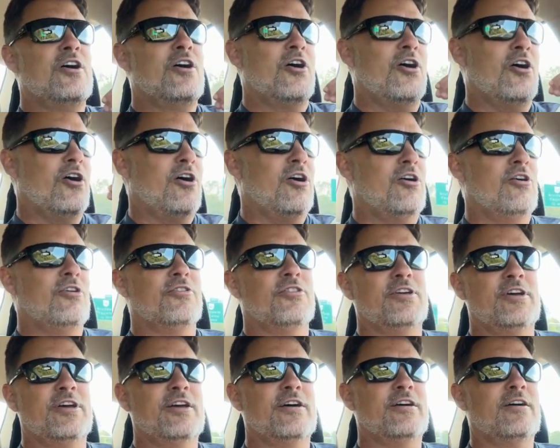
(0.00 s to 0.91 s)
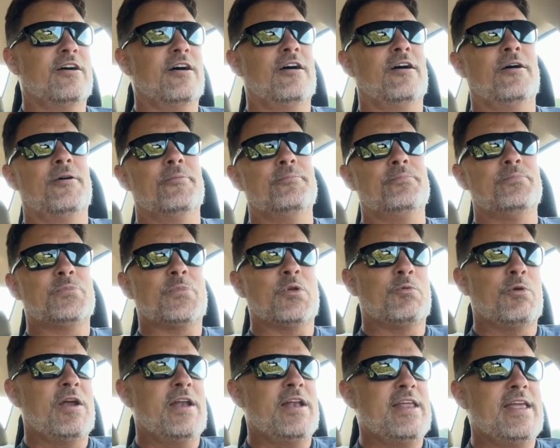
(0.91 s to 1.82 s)
all the
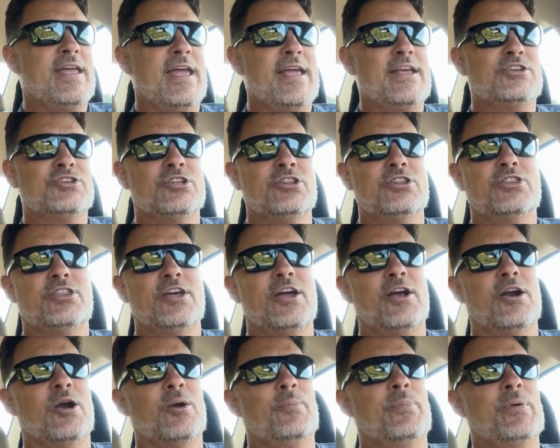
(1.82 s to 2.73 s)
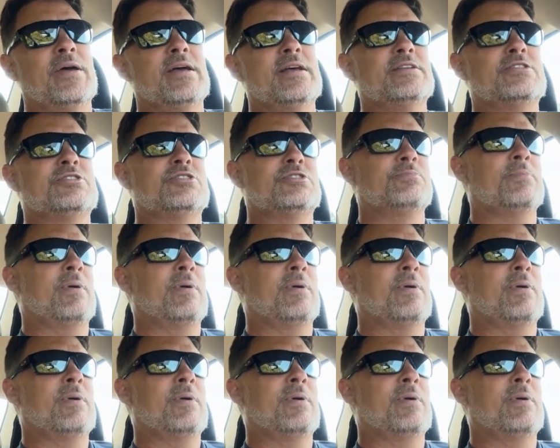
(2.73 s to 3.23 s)
radiation therapists,